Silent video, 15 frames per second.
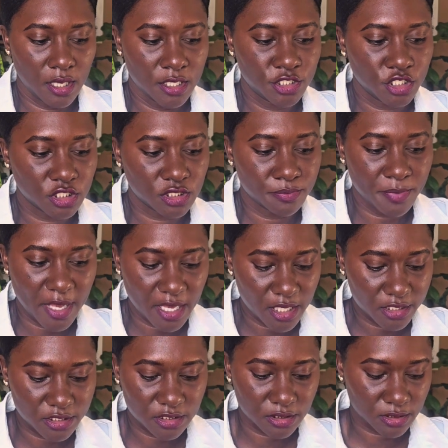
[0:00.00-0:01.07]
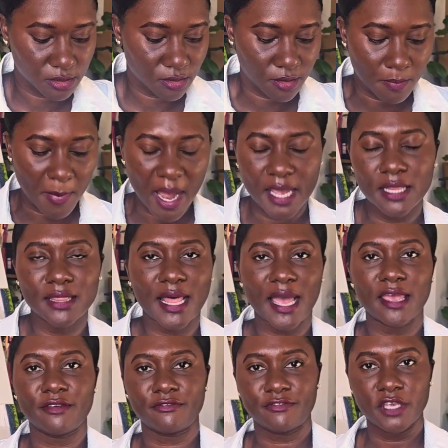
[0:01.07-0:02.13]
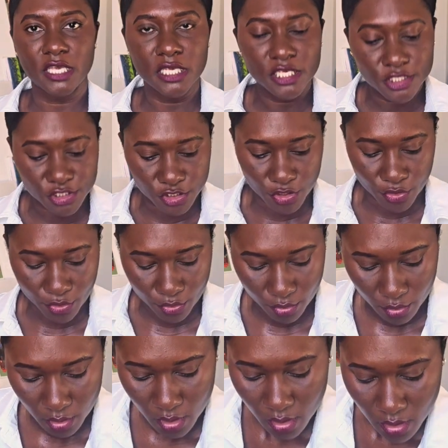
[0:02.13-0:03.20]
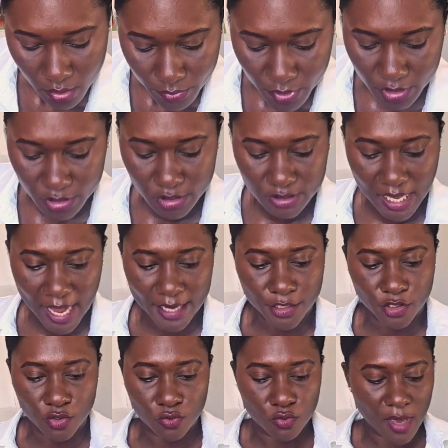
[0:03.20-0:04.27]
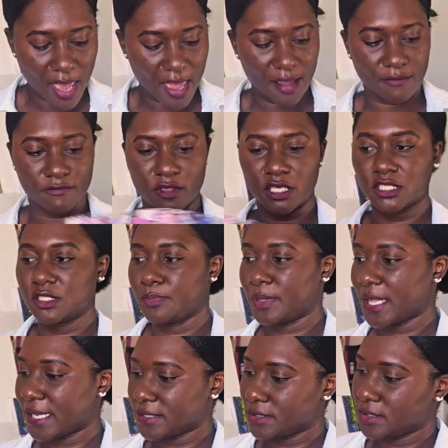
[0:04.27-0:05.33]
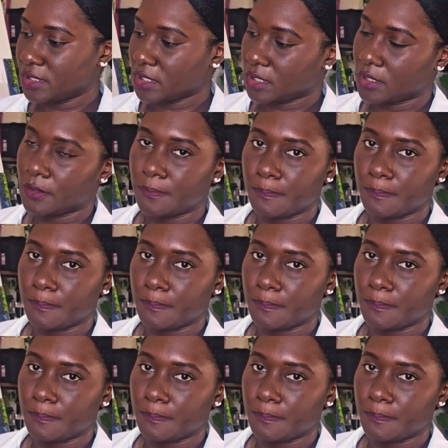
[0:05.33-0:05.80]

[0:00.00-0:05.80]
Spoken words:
It just makes my life easier because I do have this plastic